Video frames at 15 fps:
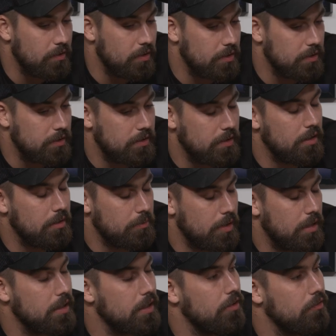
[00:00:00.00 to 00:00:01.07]
a
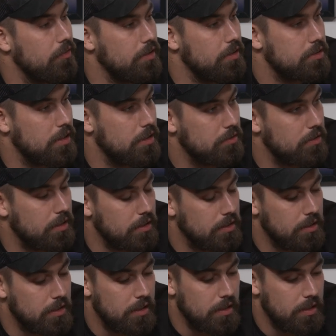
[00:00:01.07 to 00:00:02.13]
hunting outfitters out there
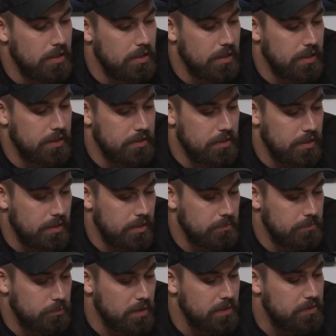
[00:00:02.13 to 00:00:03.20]
and
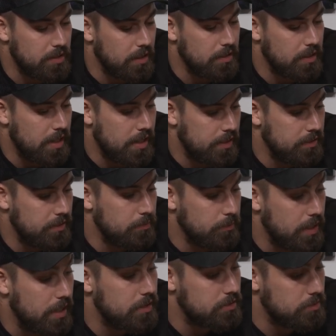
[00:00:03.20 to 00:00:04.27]
we've done that. And then
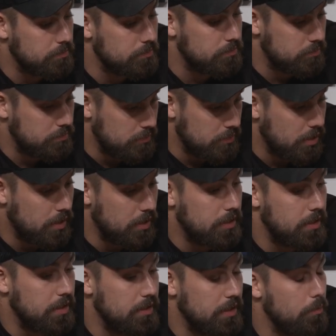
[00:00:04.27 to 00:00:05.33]
we had some
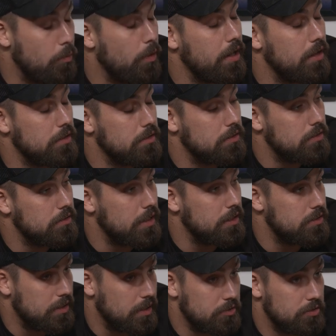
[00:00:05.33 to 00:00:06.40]
kid named Waylon.
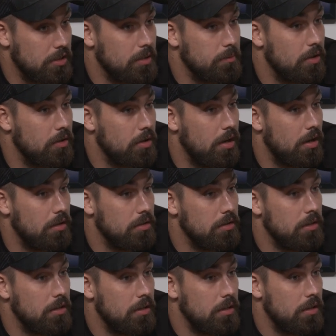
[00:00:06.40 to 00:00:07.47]
That's the guy I was talking about, Call.
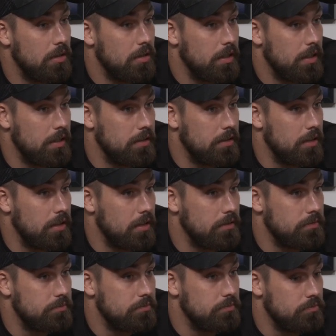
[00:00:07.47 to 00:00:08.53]
And
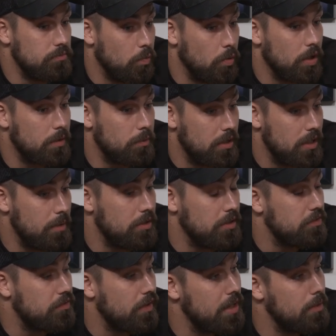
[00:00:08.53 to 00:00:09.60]
working with him and
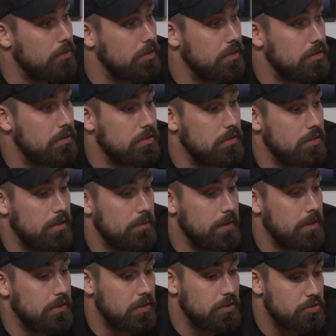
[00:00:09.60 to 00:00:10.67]
his family,
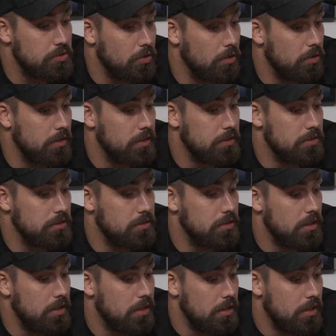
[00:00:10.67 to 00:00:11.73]
hearing their story and just
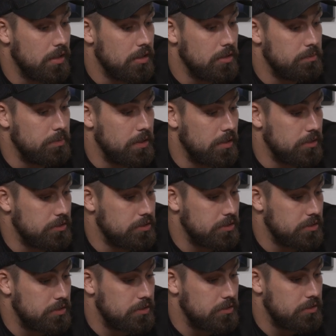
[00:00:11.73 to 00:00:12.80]
being able to
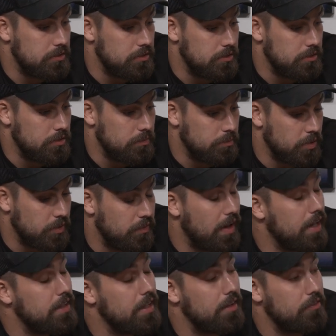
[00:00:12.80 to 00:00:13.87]
just
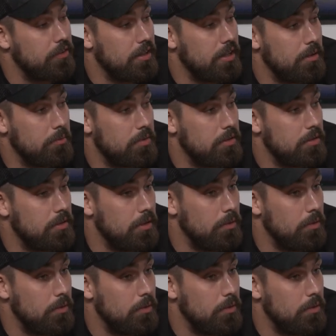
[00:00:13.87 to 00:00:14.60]
provide that for them, it